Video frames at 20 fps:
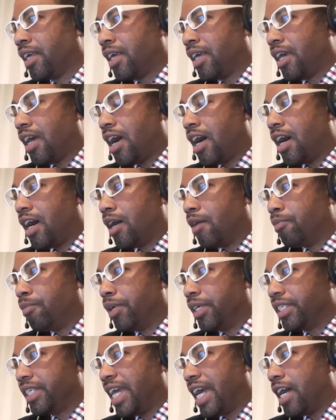
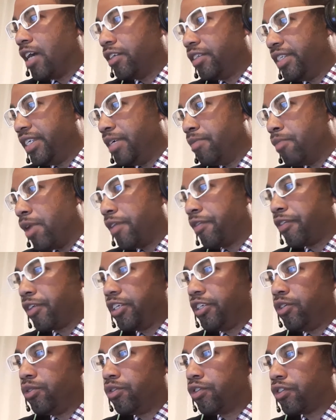But yeah, the monthly
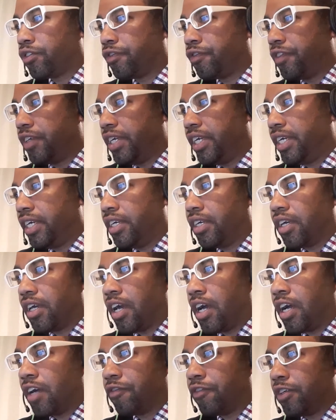user fee
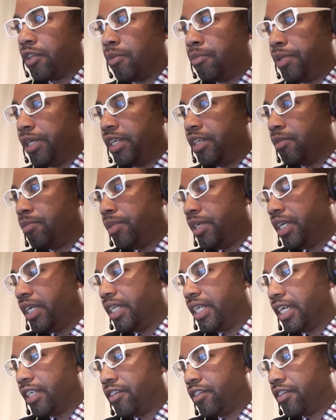for the B2B,
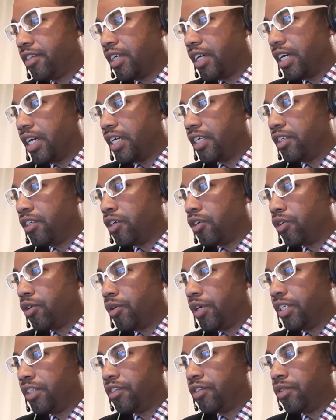that's
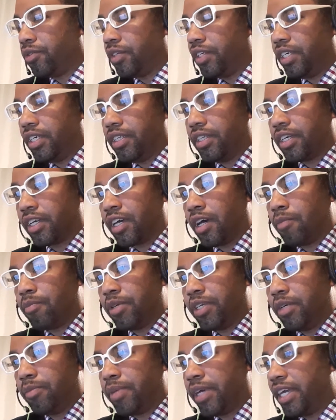going to the
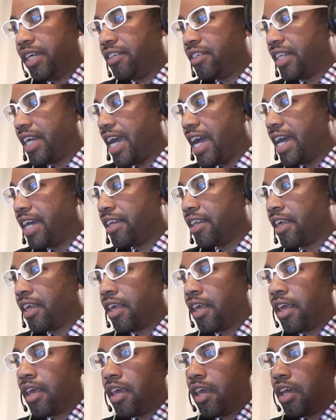company pays that
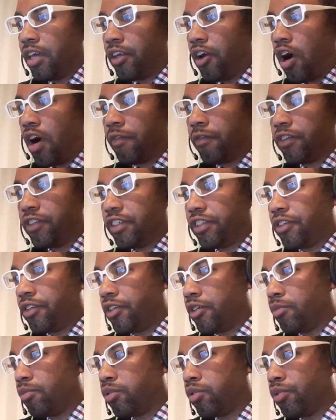and offers it to
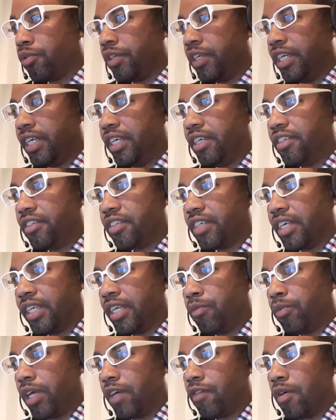their employees, and
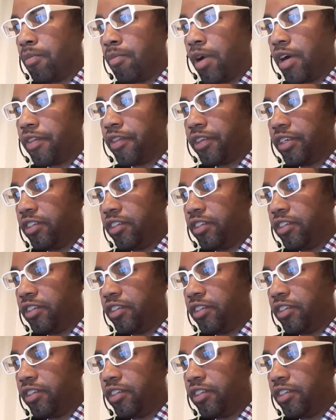then we have a monthly